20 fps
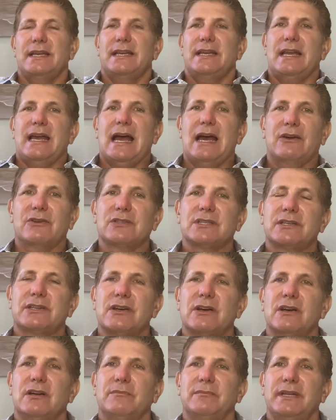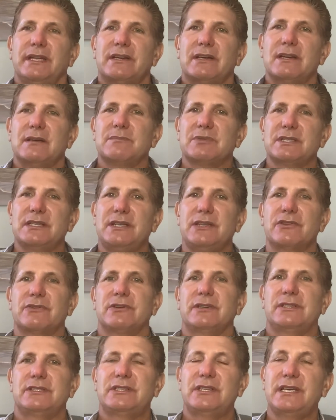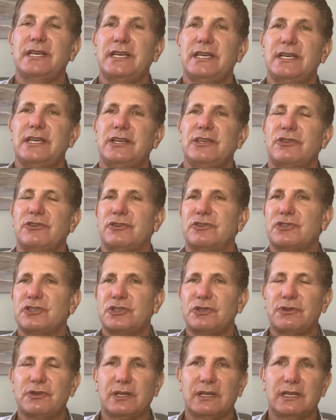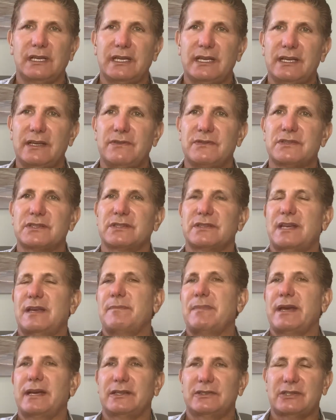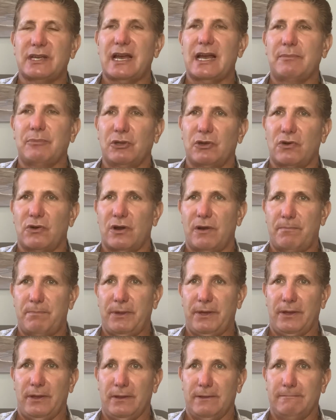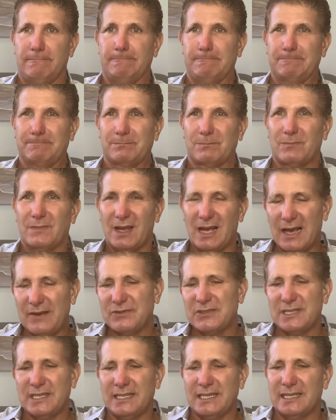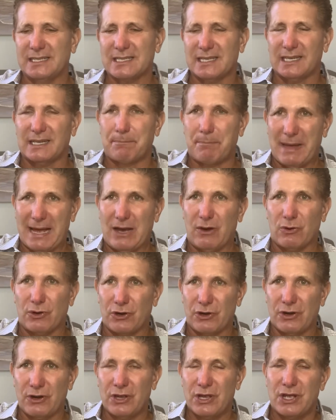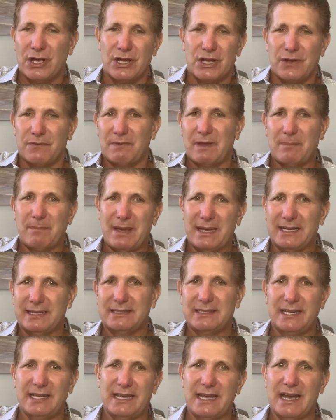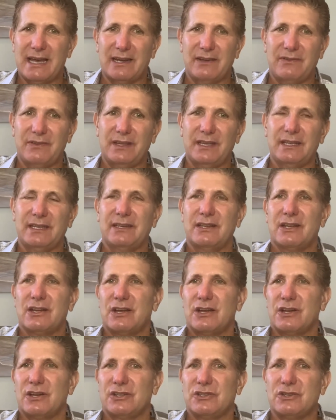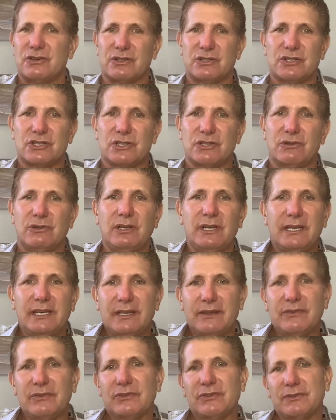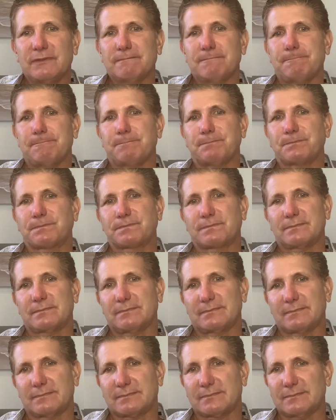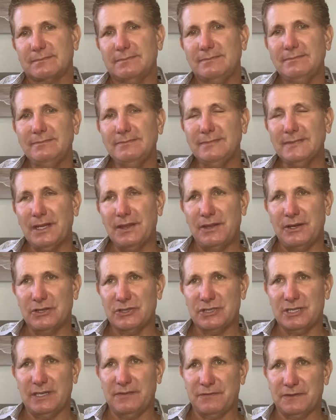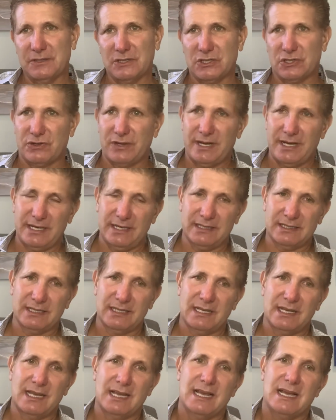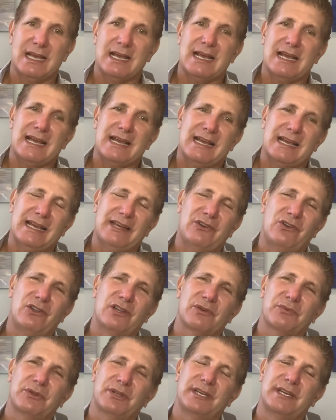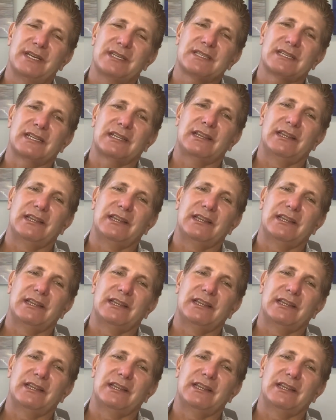How does it come? It comes in either a tea, you chew the leaves, they make a tablet or a pill. I've seen it, it's like a powder. They make a tea out of it. You can chew leaves. There's different strains. And all it really is, at